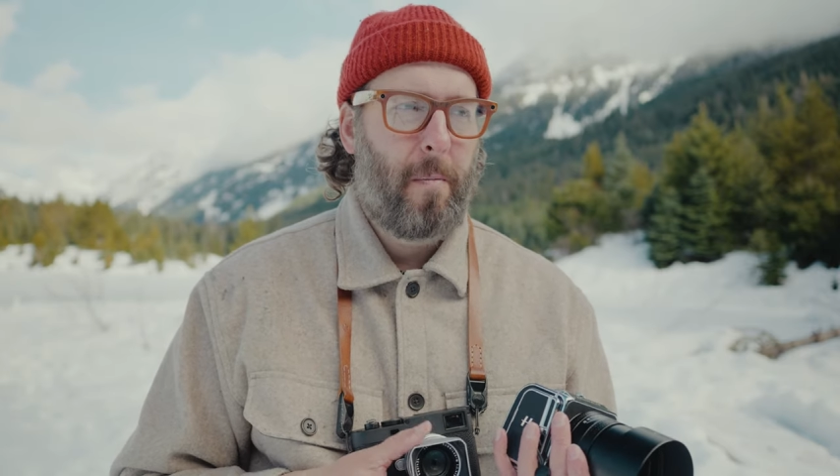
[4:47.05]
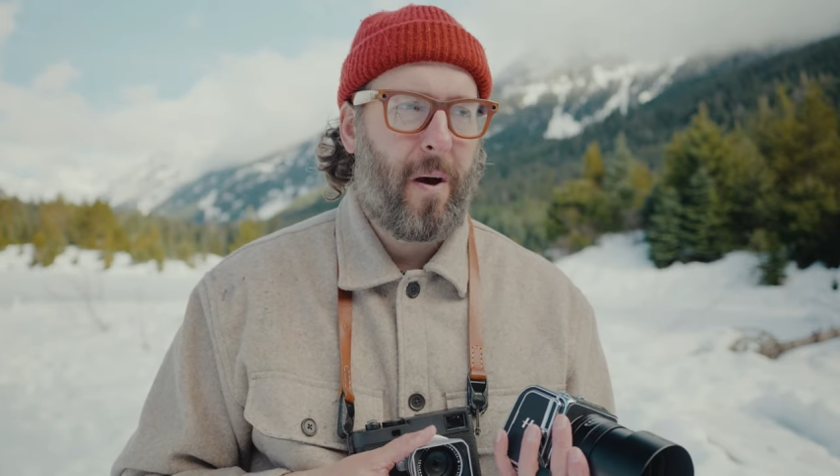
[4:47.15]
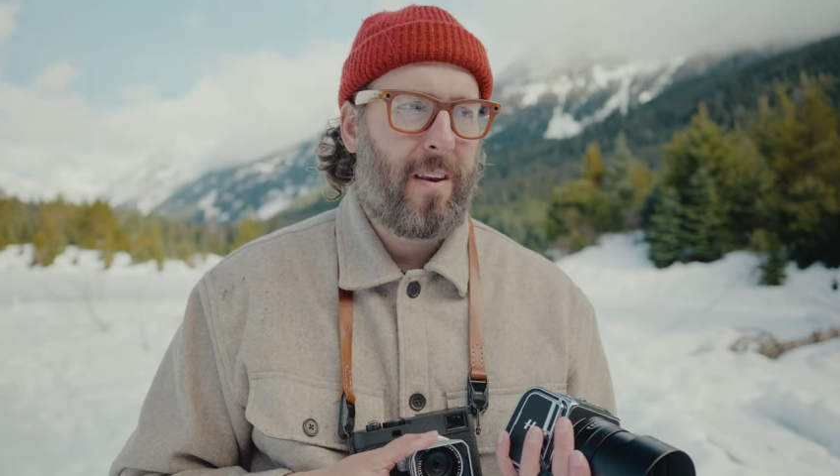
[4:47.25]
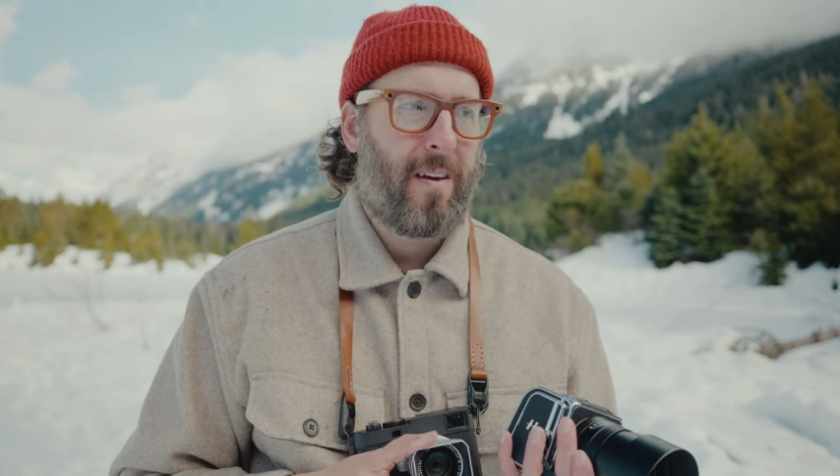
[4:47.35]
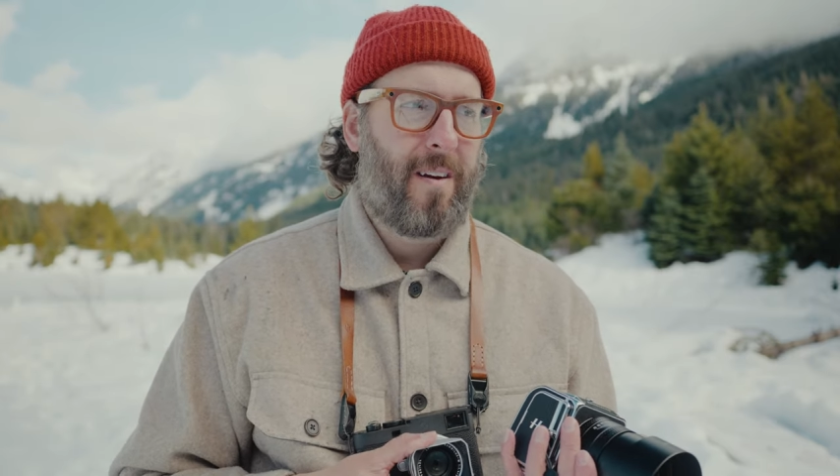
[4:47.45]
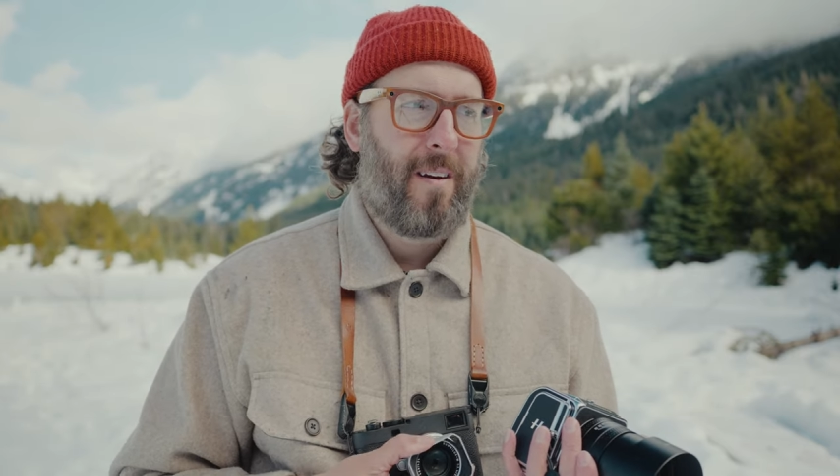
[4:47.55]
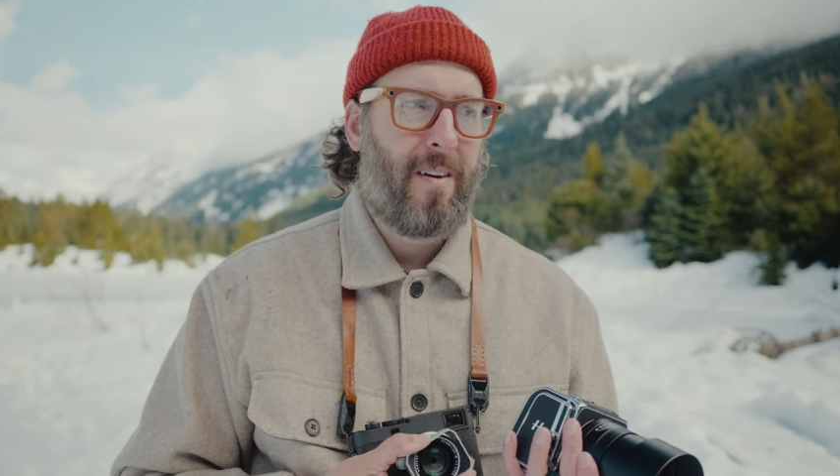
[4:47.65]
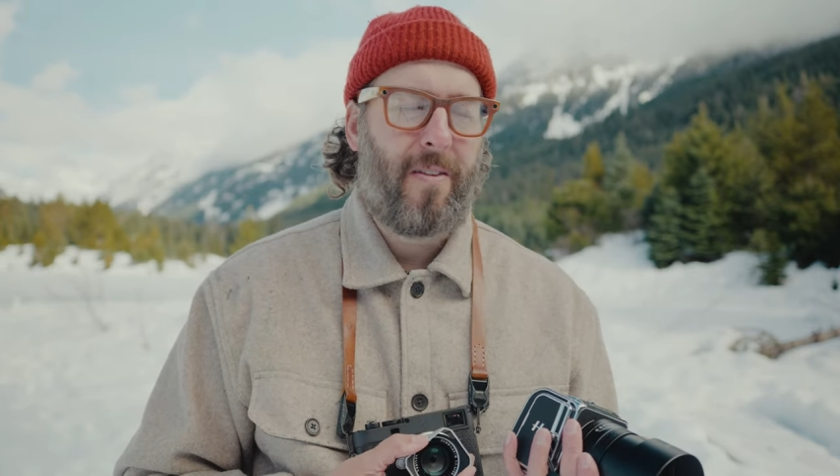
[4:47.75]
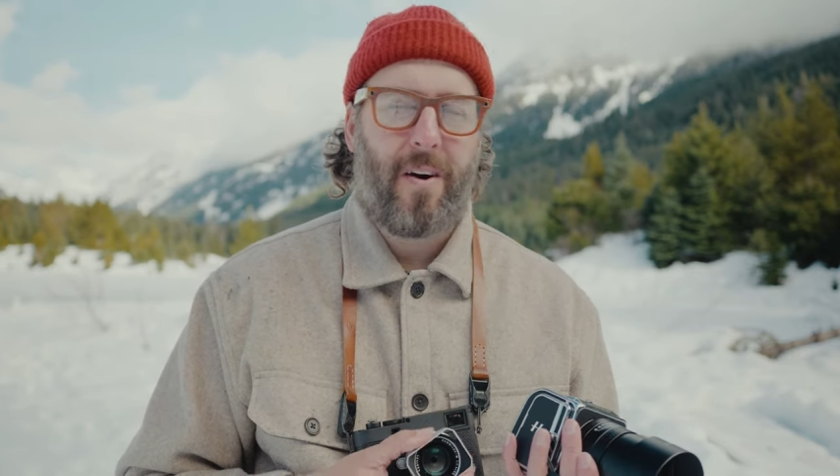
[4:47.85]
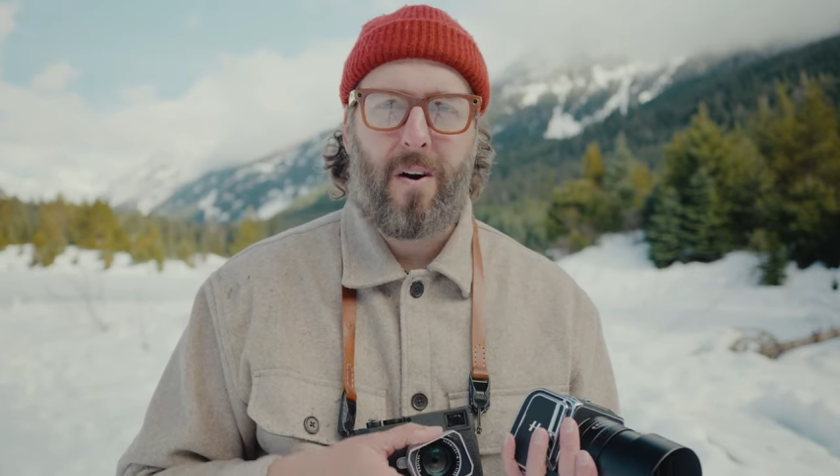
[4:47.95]
but
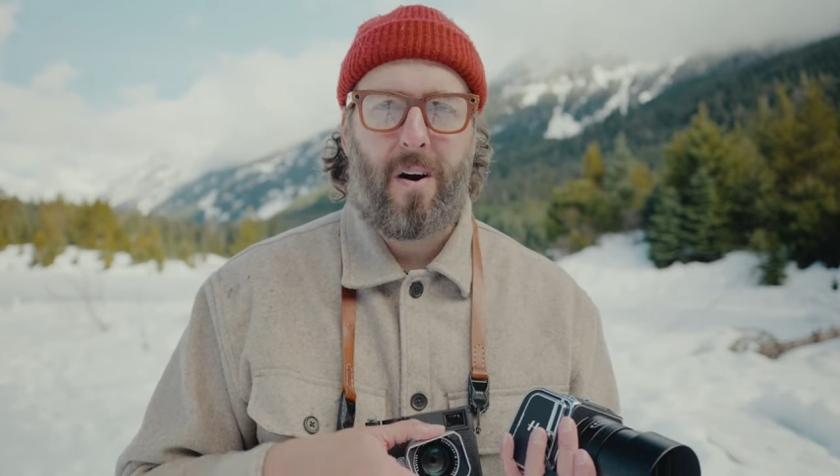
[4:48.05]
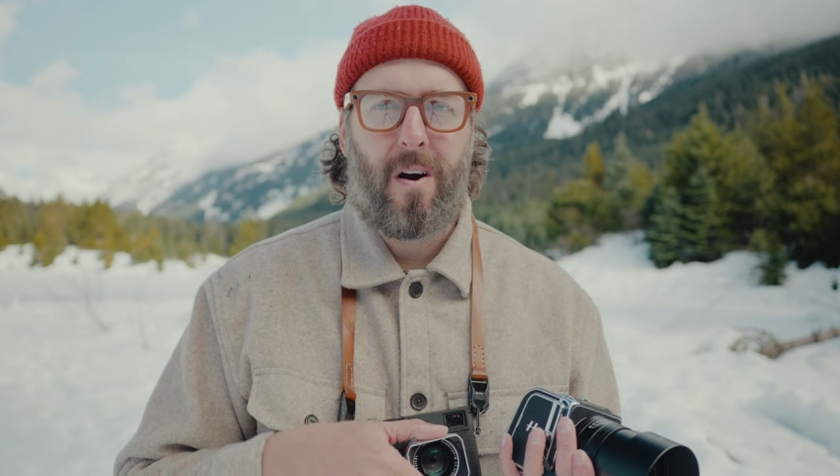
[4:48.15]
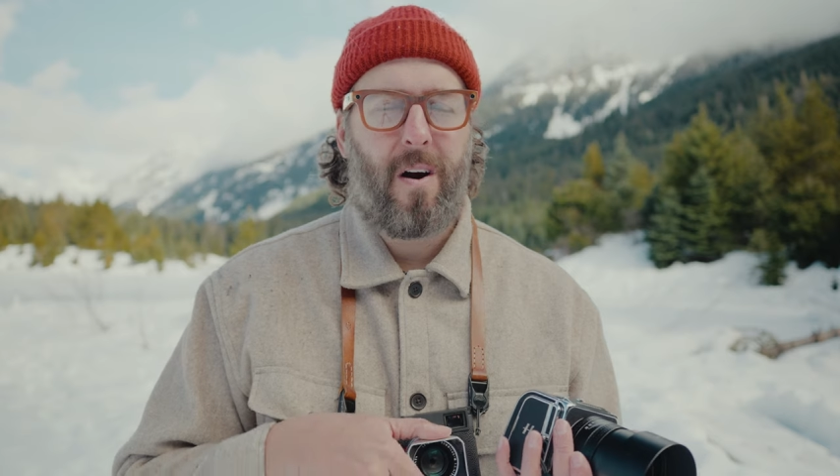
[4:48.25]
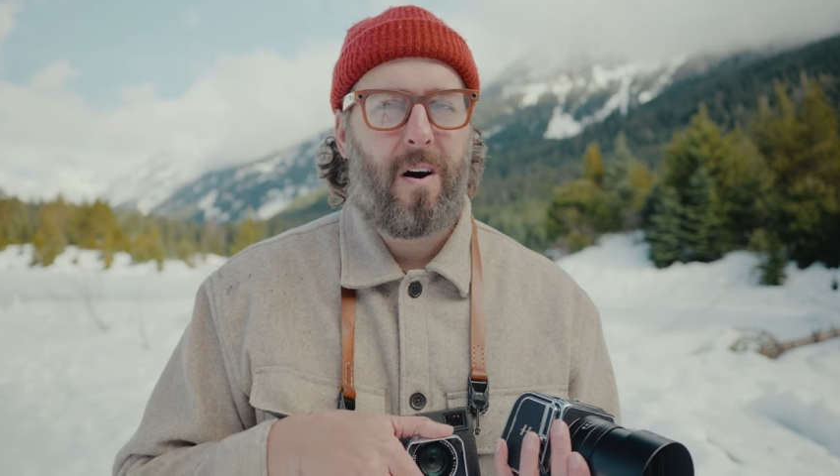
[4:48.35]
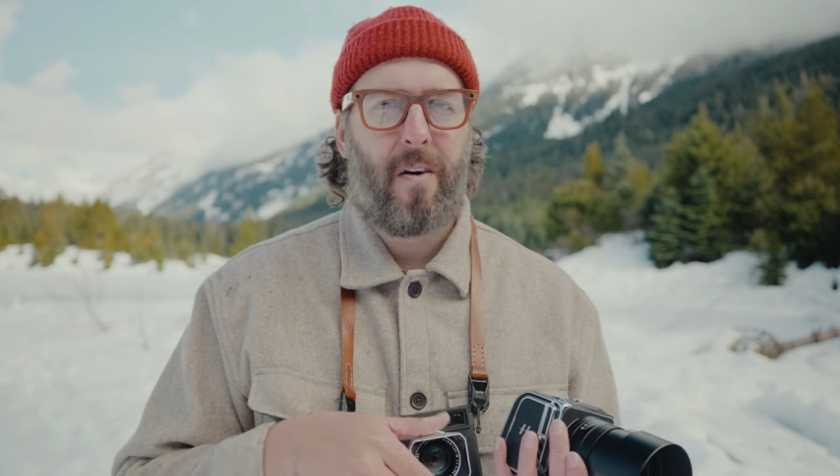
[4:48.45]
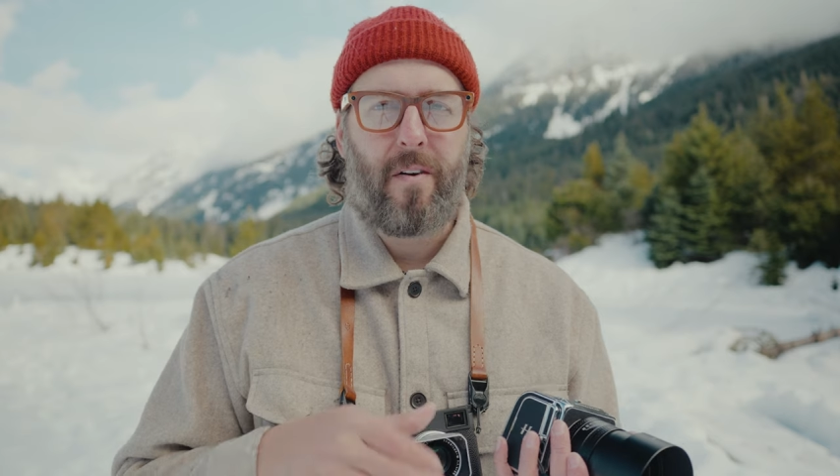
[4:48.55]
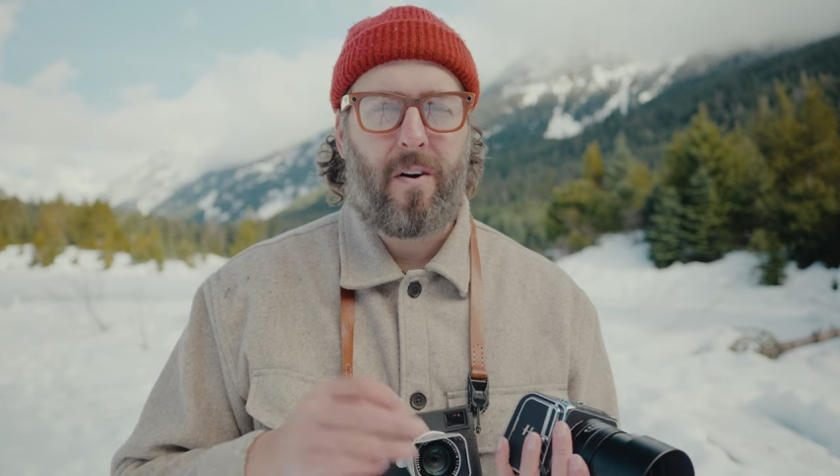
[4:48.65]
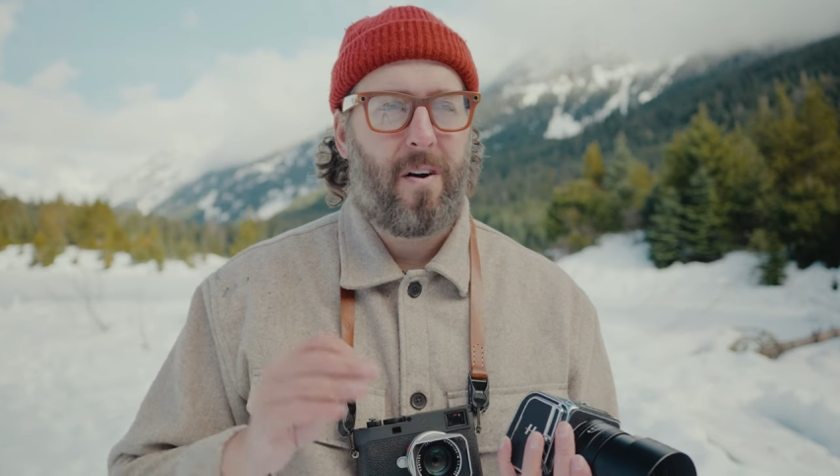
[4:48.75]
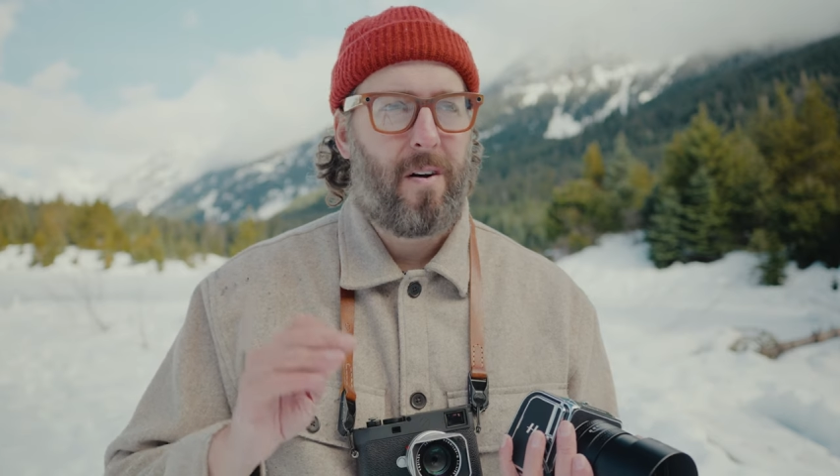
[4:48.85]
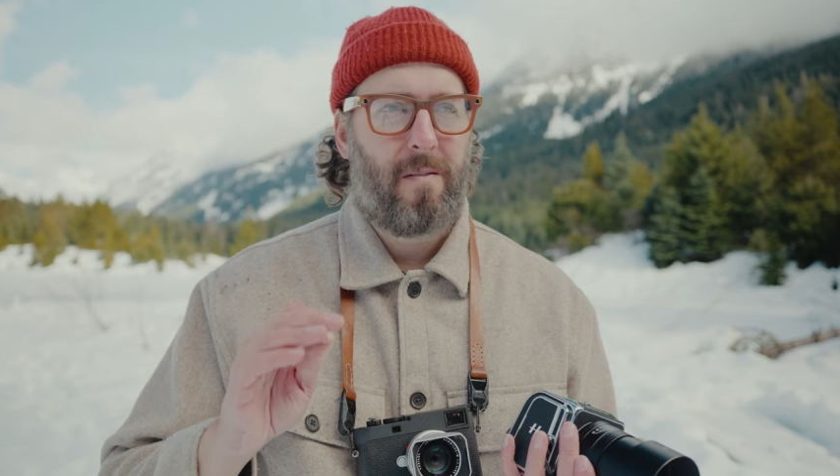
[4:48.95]
there are
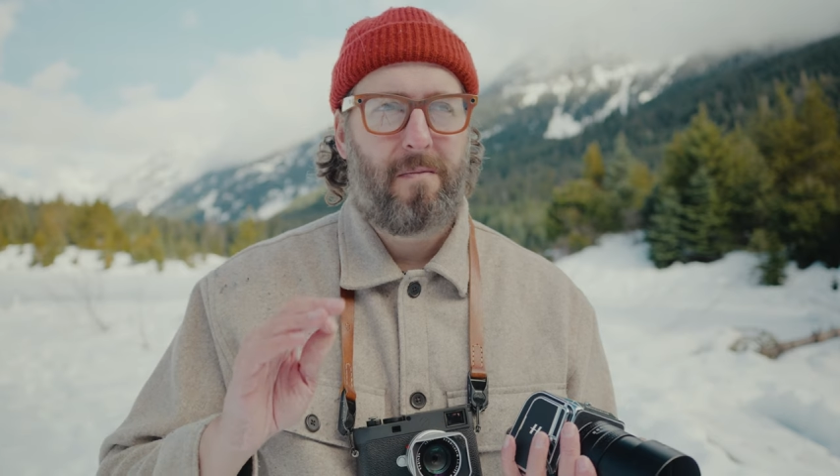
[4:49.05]
other,